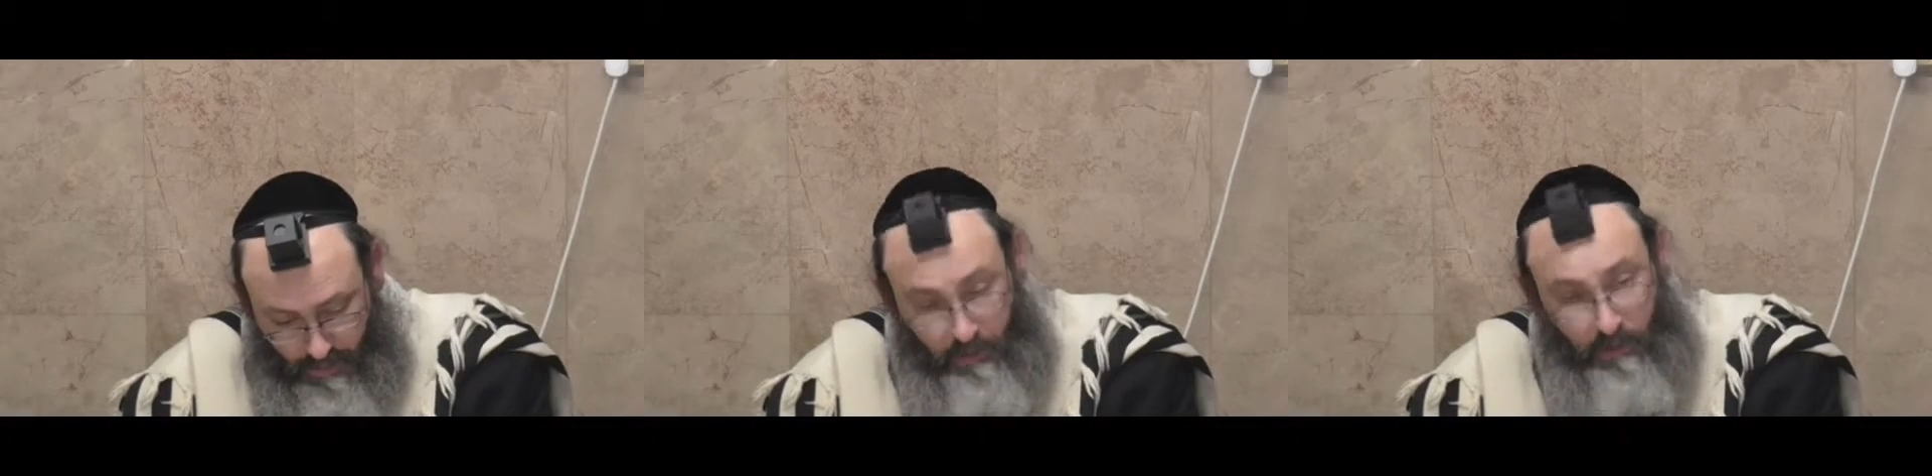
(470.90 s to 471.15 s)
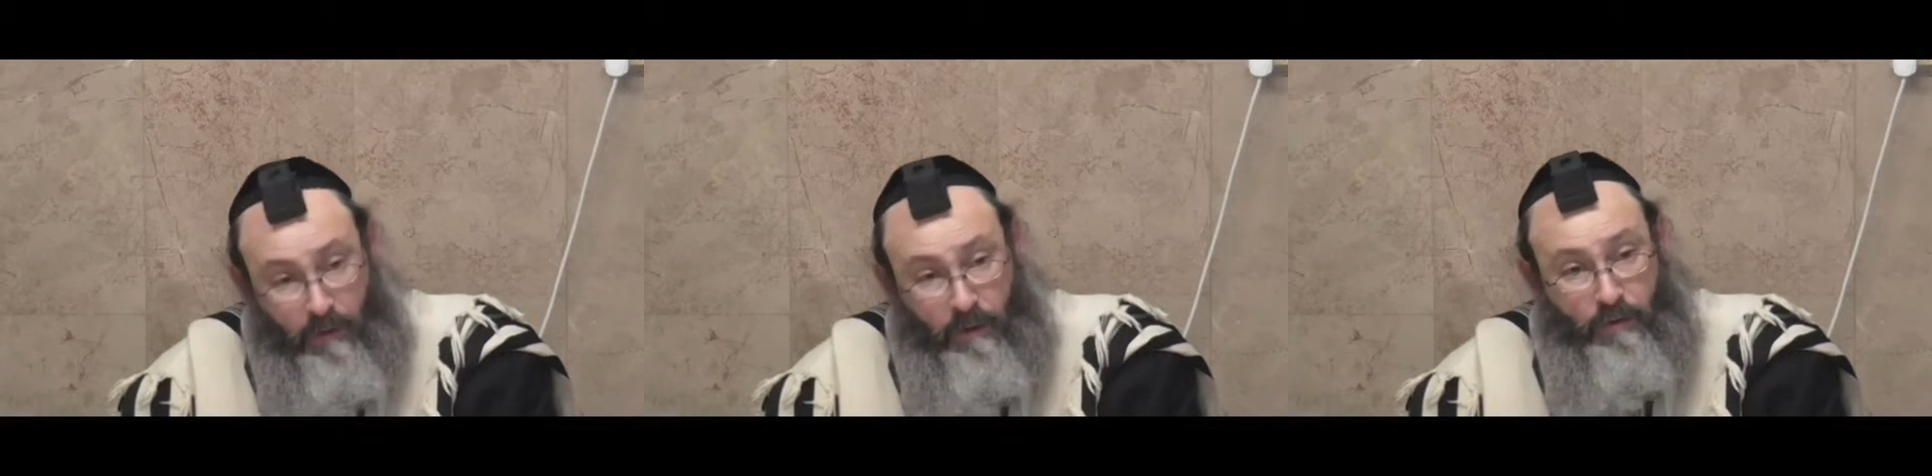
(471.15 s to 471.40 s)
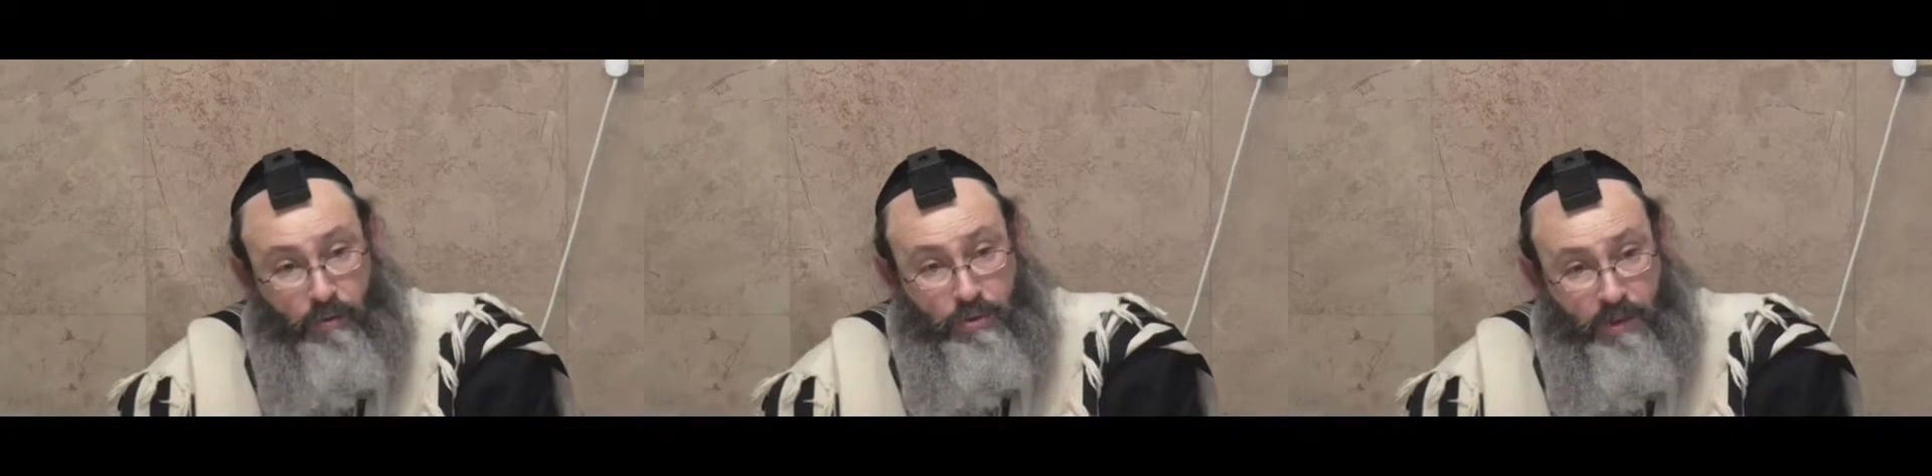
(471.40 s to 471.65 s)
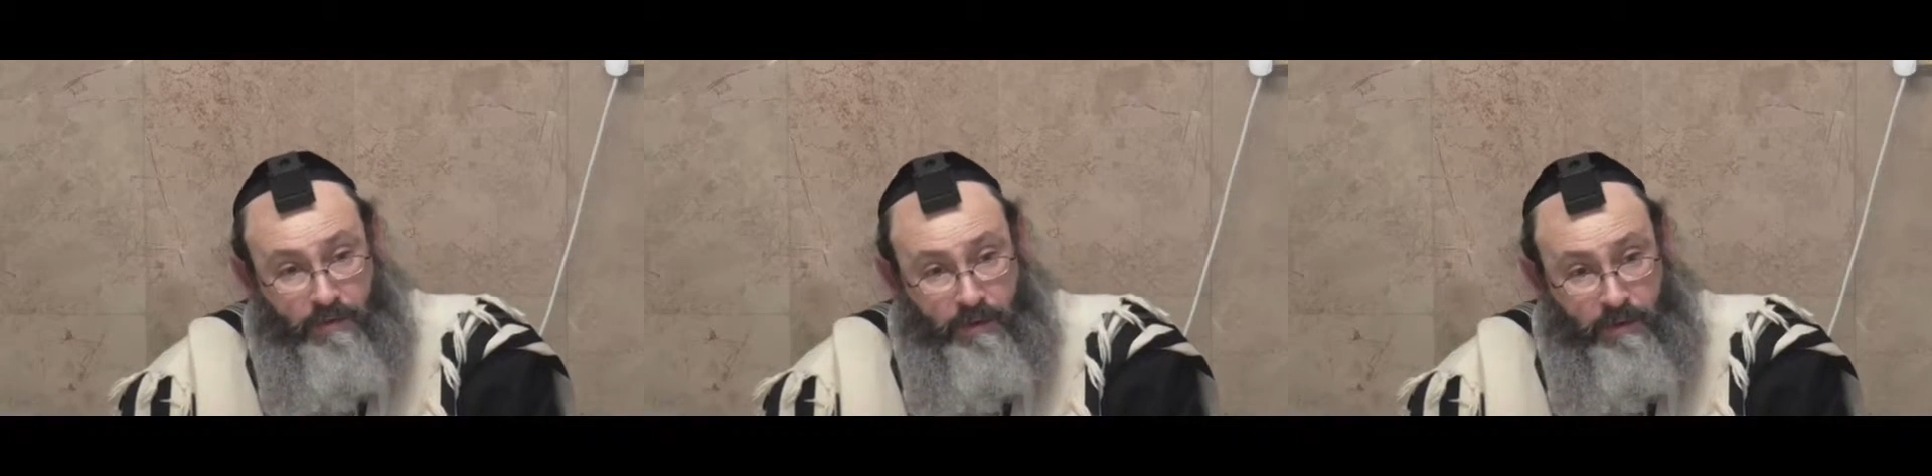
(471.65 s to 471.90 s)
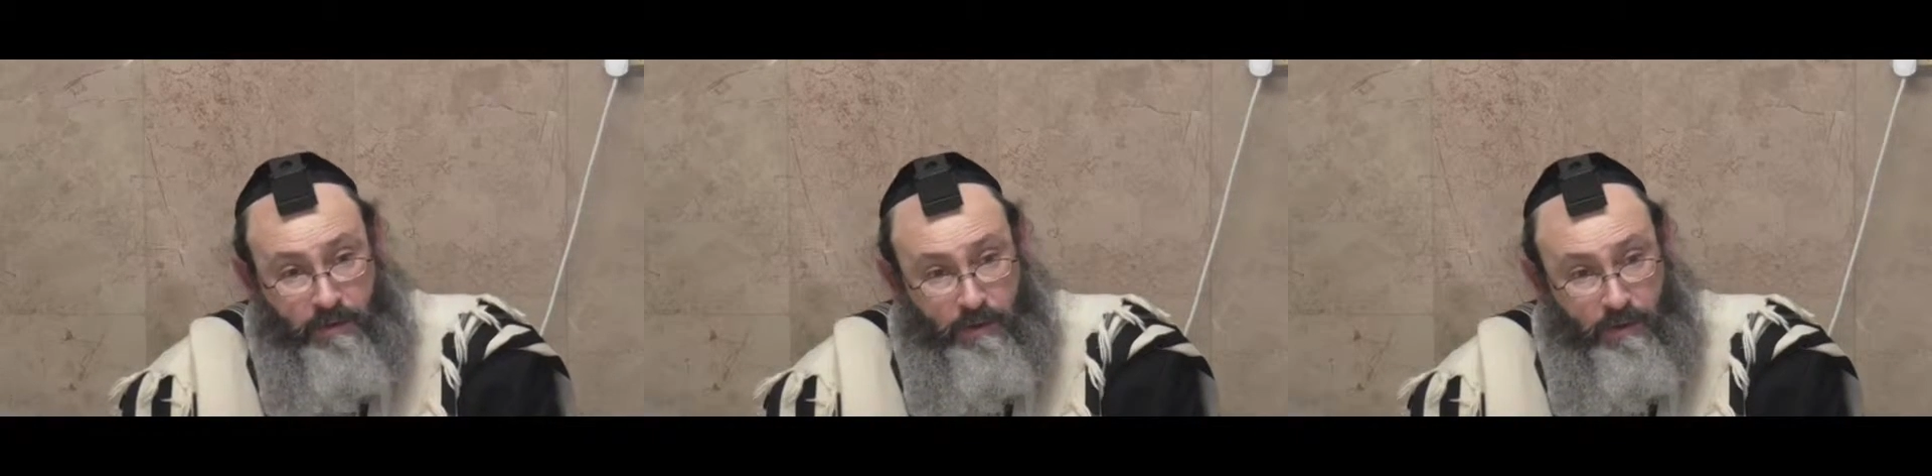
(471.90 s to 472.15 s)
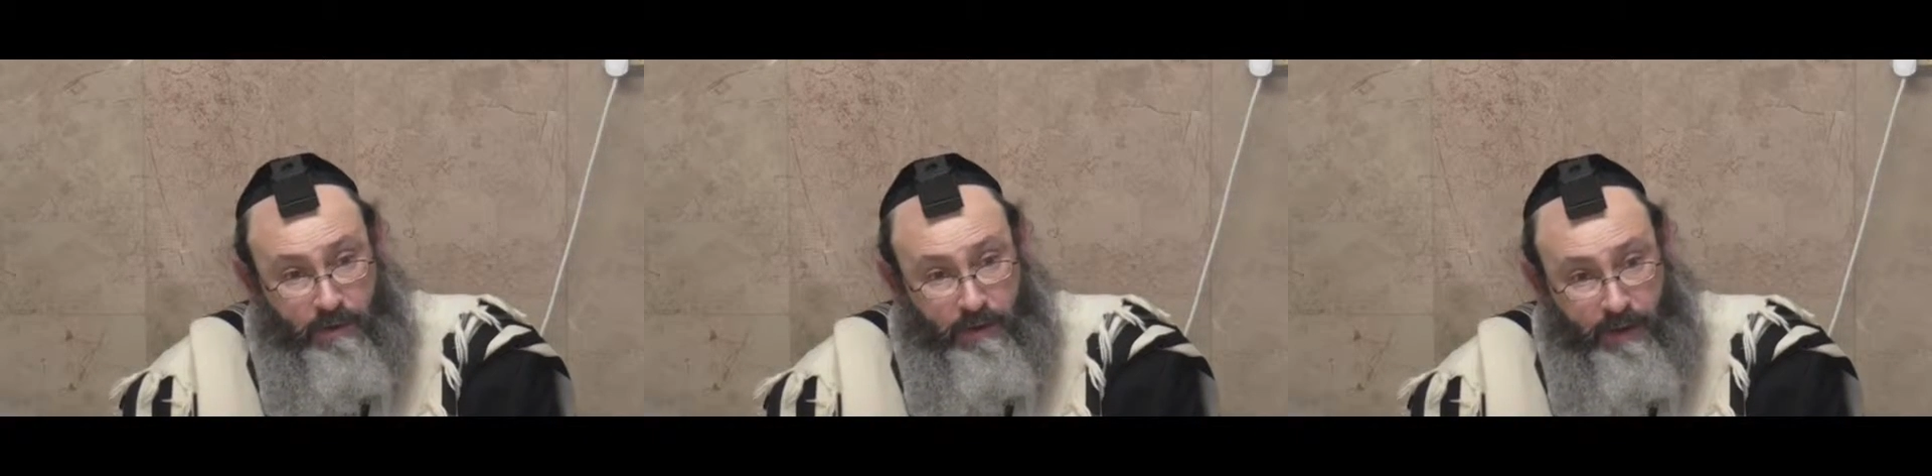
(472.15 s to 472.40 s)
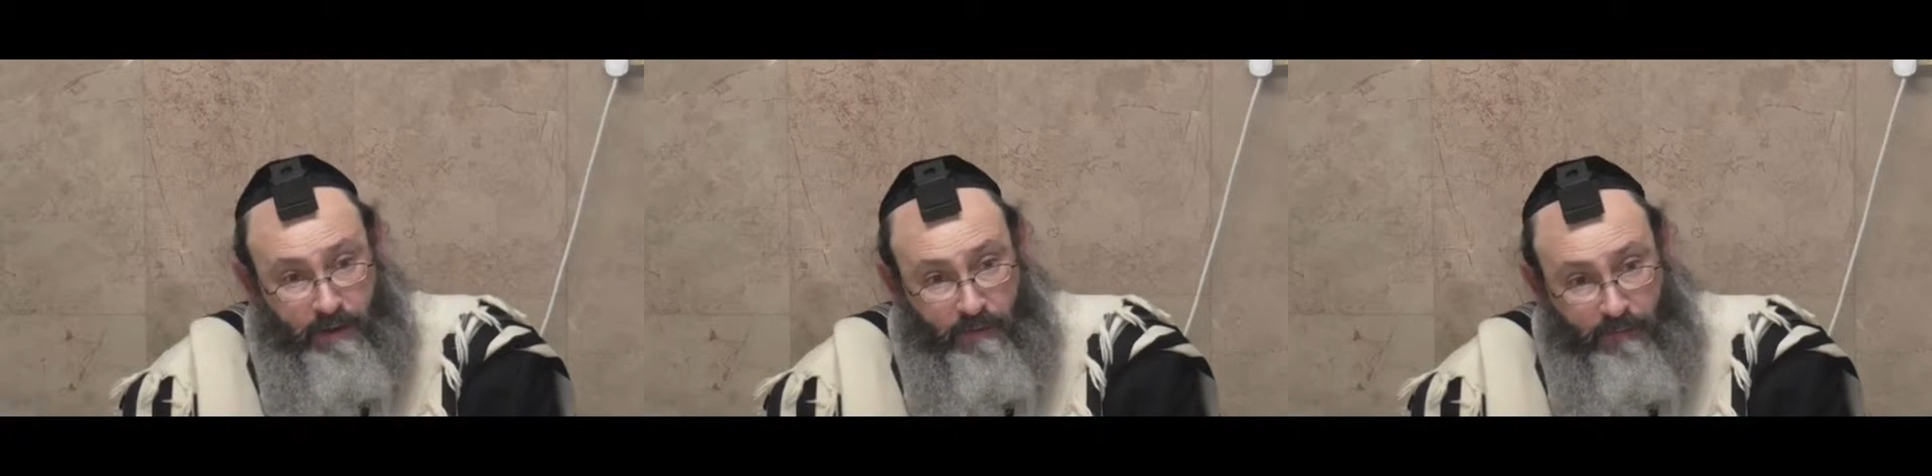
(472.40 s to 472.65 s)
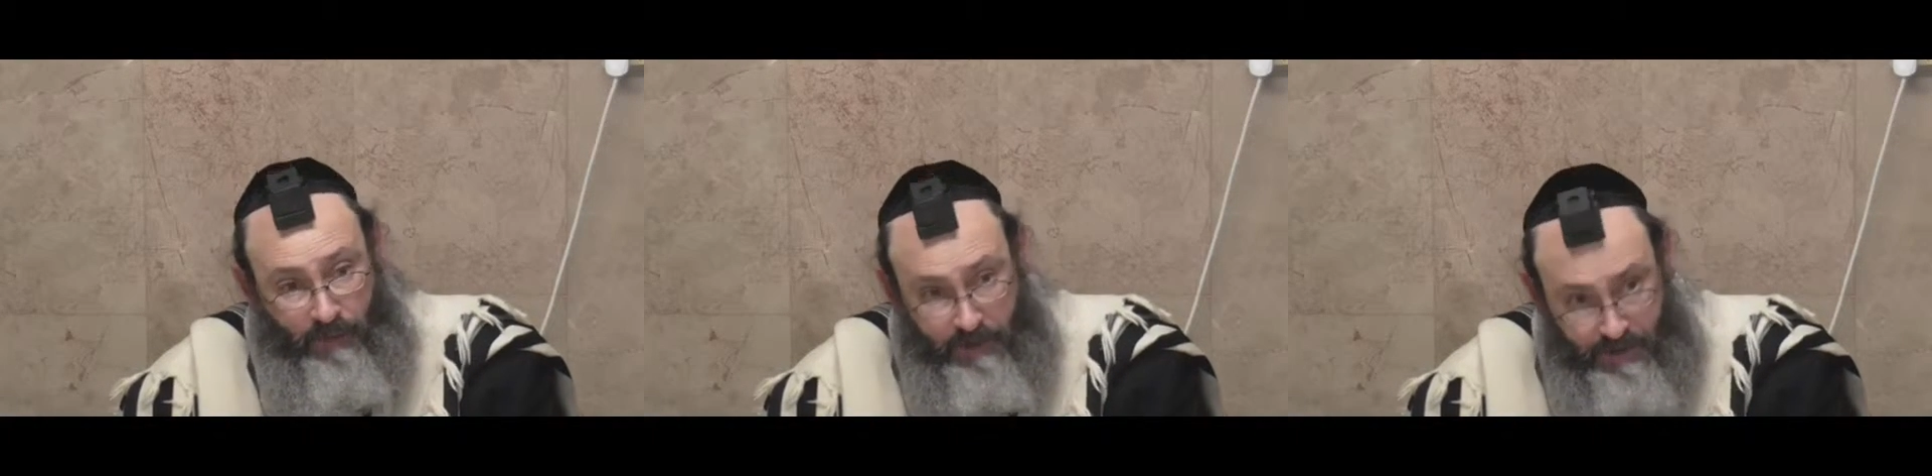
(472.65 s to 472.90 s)
or do something to take
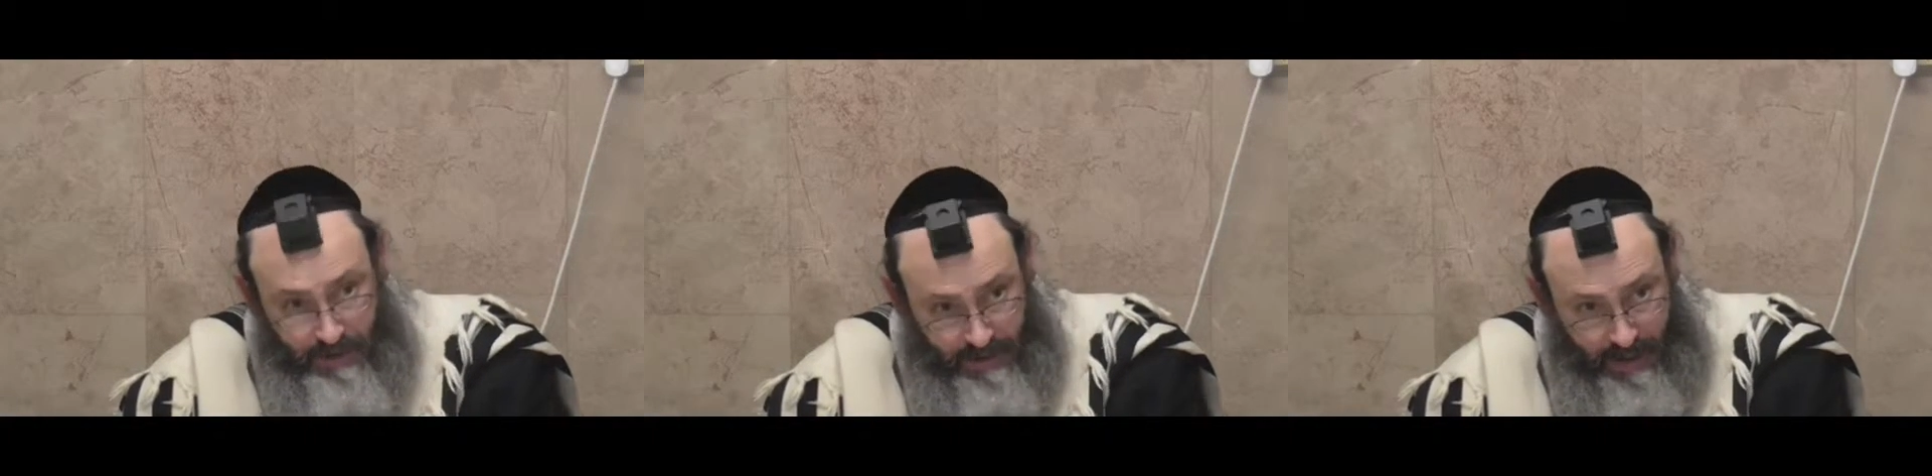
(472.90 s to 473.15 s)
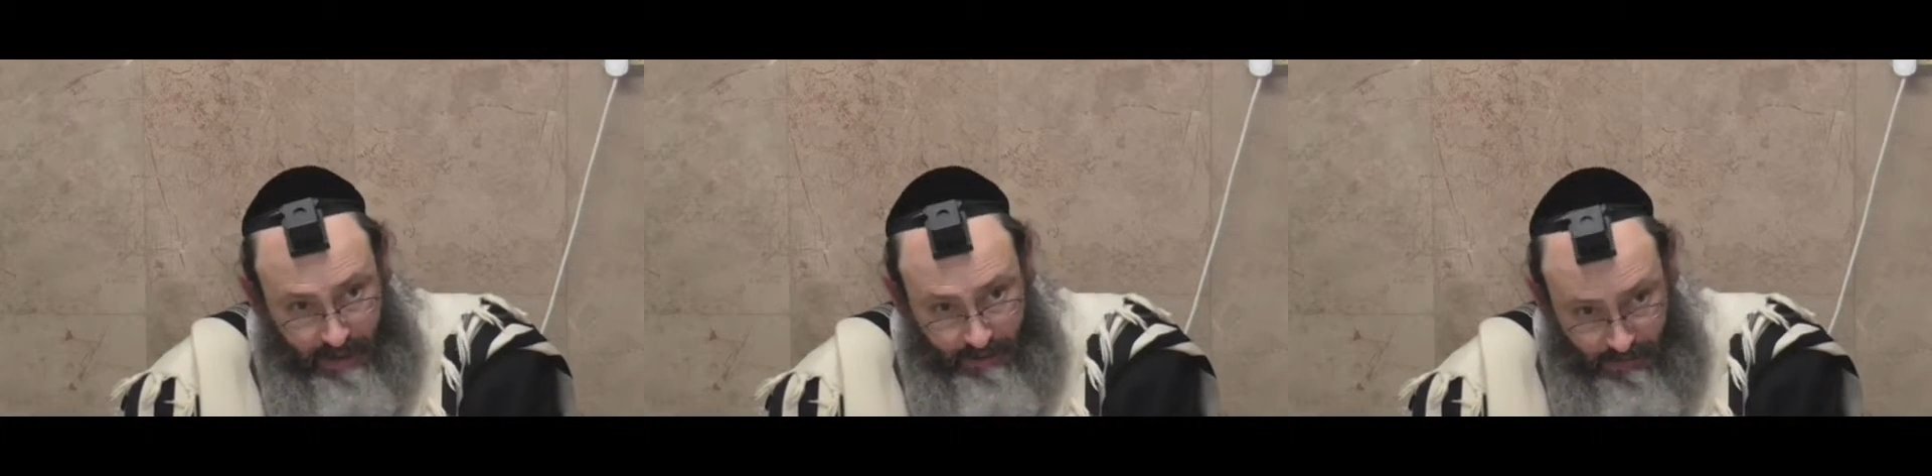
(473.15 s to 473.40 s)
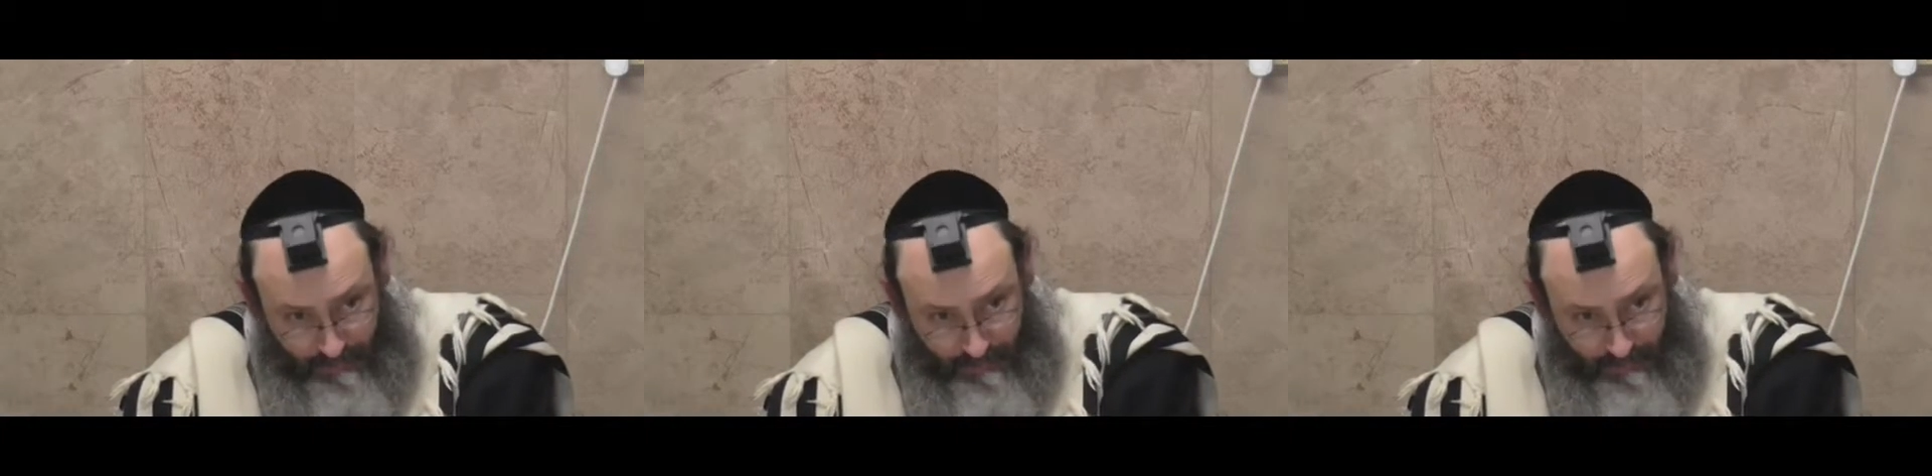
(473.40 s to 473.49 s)
the freshness out of